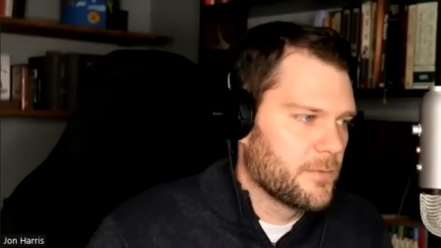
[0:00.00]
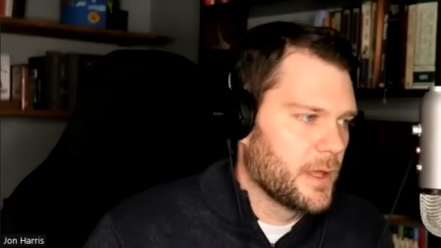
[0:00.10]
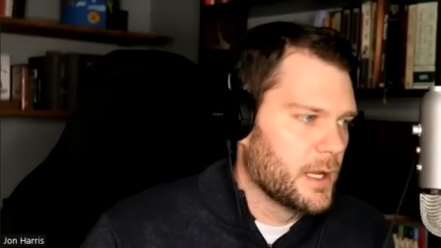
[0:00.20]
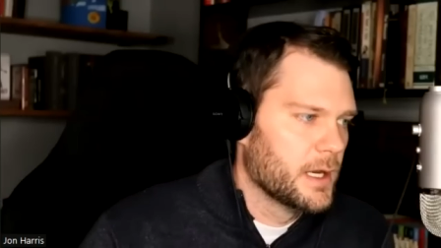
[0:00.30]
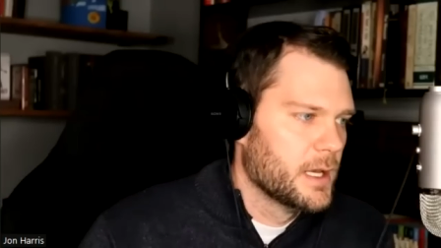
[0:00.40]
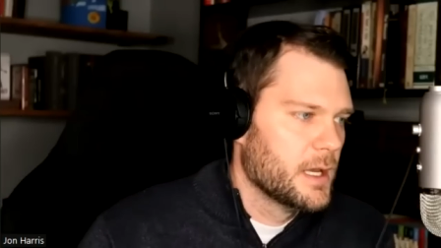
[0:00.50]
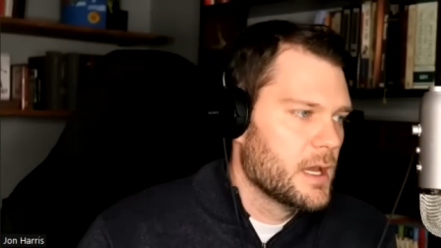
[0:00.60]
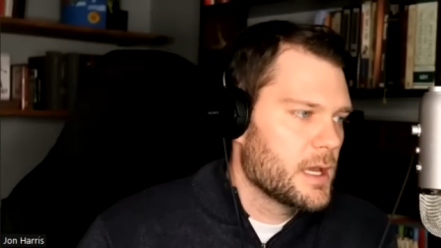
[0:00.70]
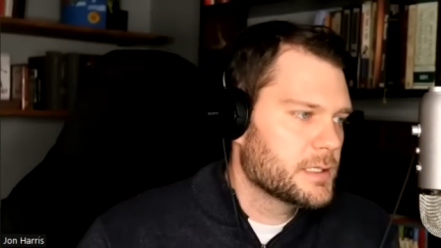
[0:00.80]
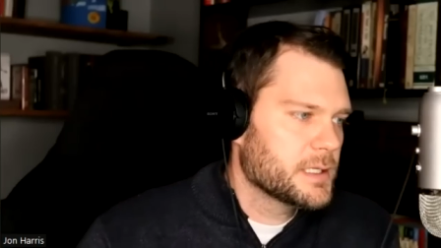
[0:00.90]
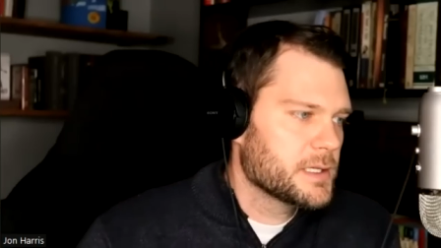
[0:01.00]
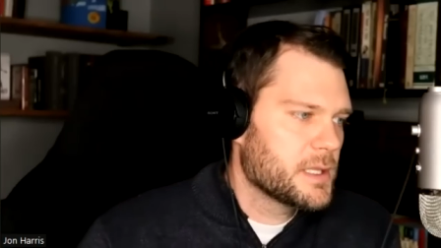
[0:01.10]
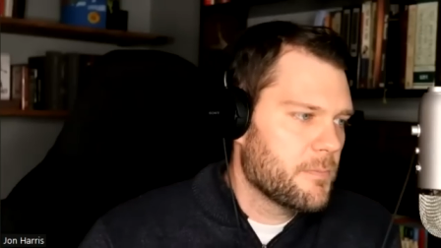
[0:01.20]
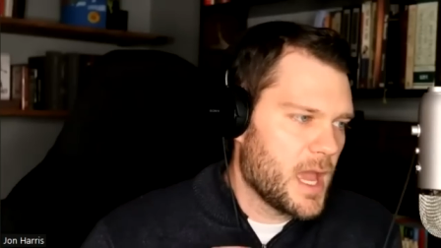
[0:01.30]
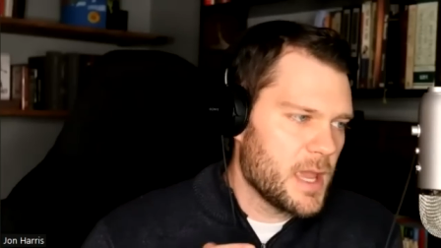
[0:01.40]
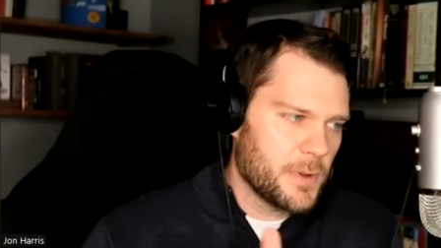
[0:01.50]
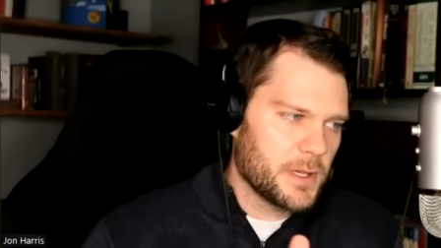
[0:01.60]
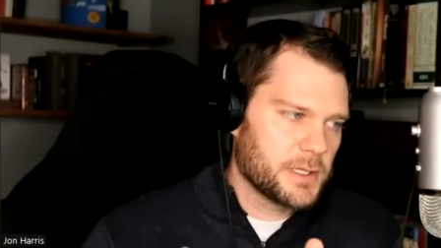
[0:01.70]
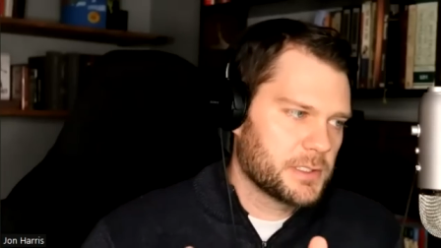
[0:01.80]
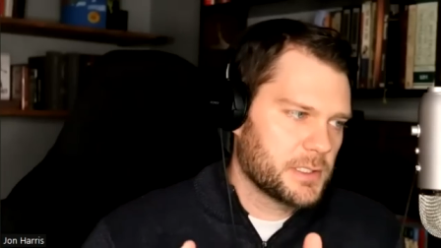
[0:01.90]
that. He says the
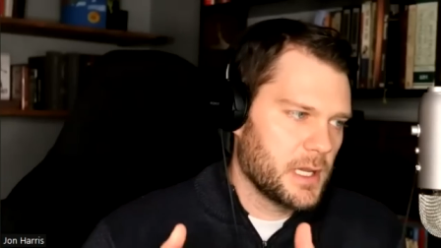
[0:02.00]
papists,